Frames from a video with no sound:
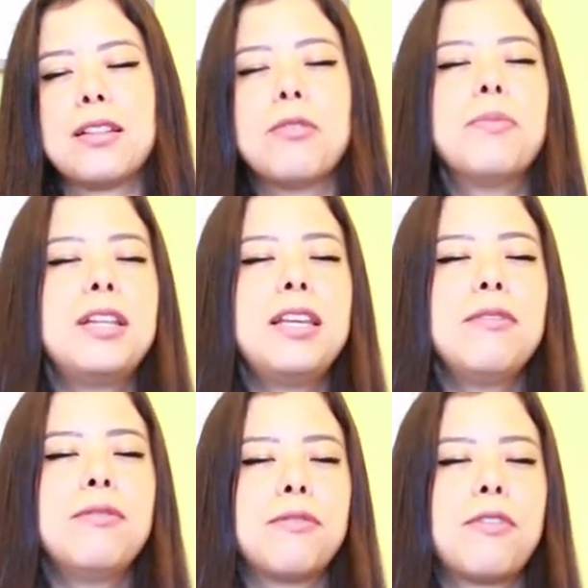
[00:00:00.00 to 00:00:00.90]
no
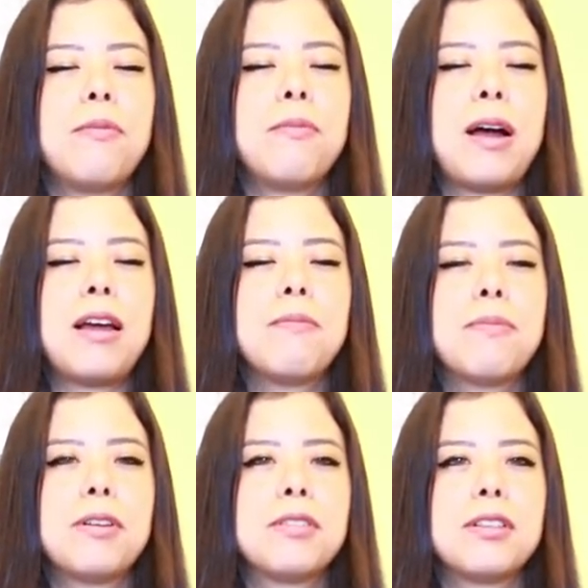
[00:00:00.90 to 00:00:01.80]
belief from my
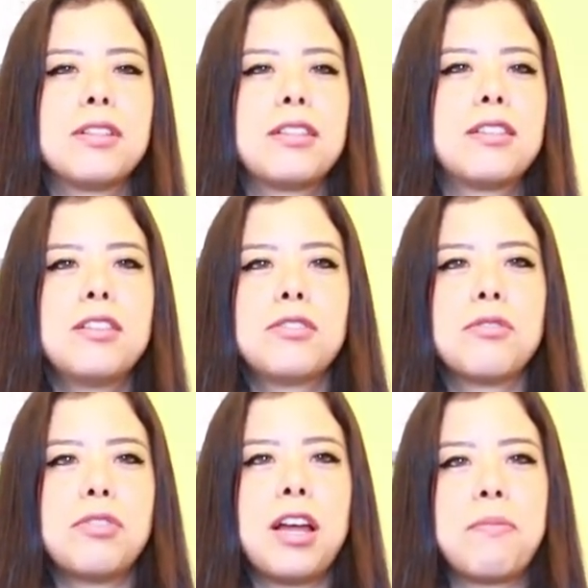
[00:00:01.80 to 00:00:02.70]
person that this
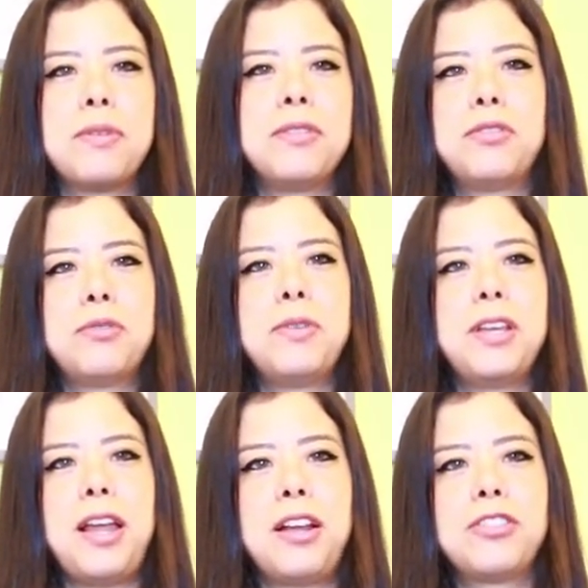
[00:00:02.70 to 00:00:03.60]
could happen to
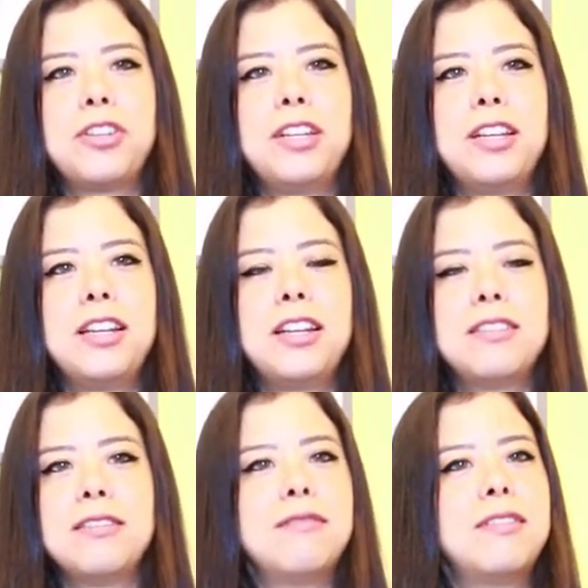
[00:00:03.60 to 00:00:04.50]
me actually. And
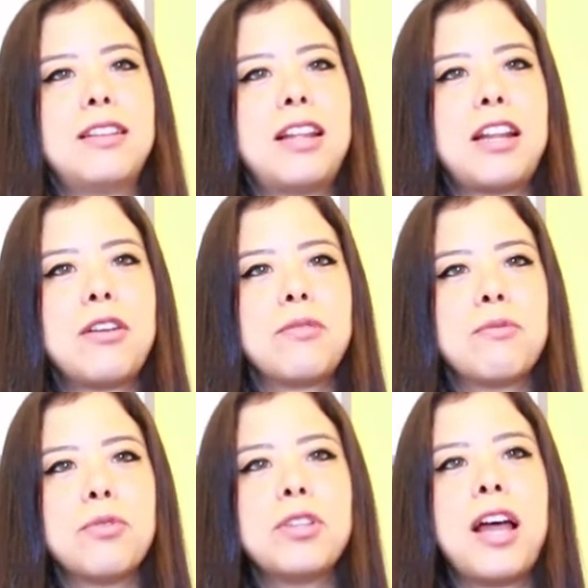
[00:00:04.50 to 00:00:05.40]
uh, that I
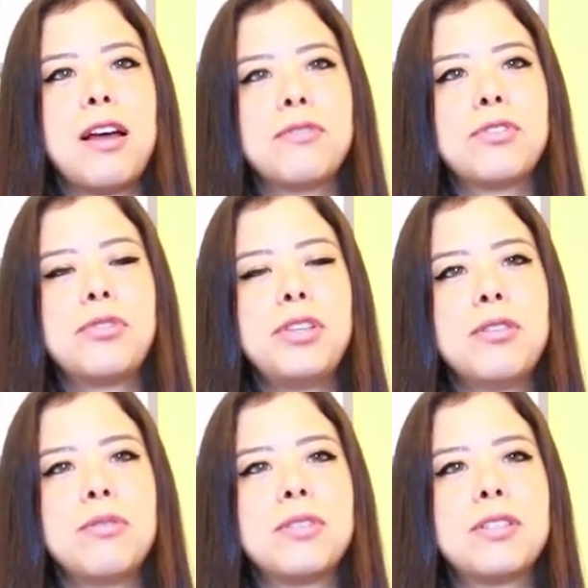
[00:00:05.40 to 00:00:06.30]
would have to
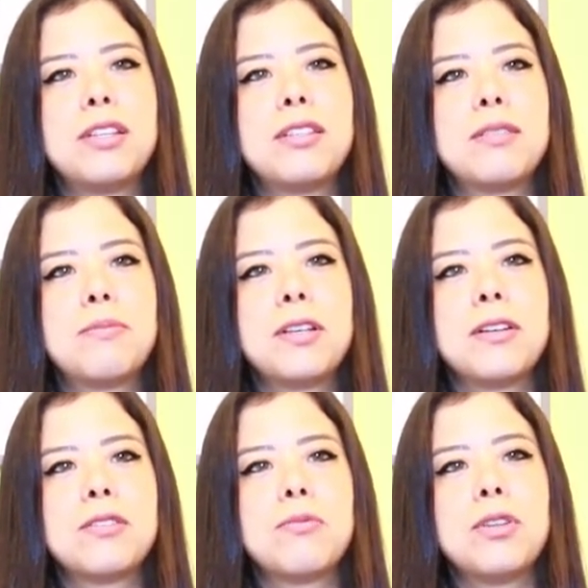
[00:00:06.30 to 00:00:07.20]
deal with this
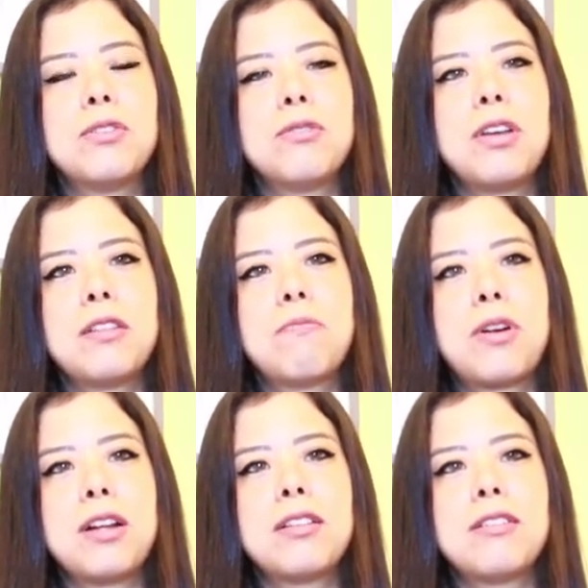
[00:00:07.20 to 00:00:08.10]
because once you get
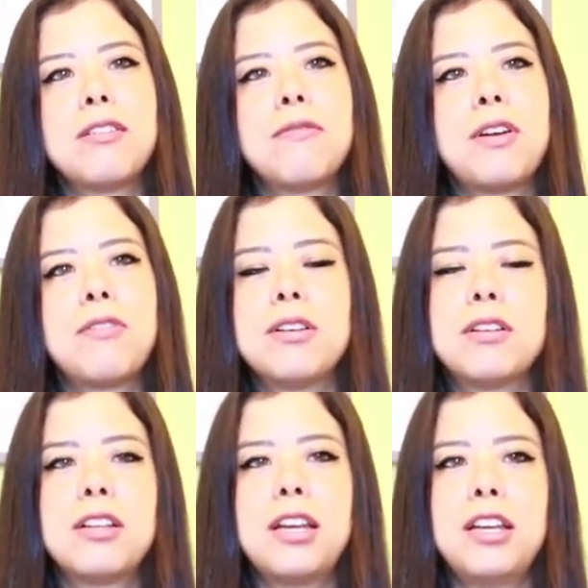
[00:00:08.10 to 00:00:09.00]
pregnant in a very
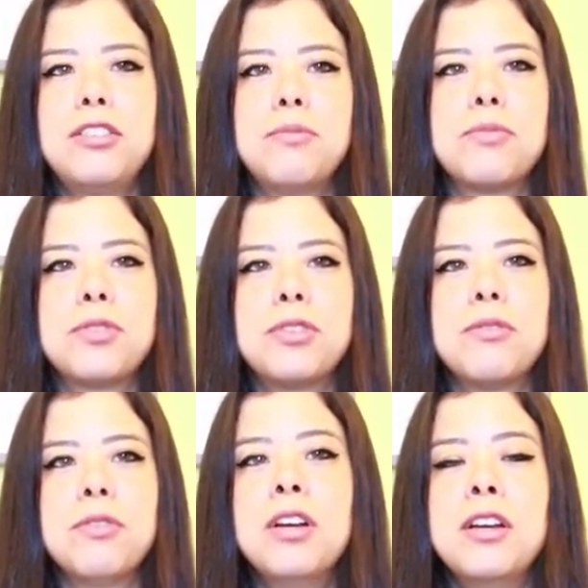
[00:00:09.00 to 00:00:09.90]
early age in
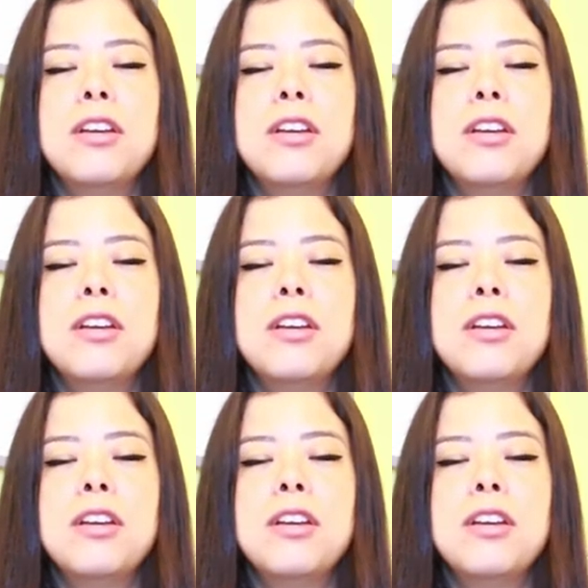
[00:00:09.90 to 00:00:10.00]
Brazil,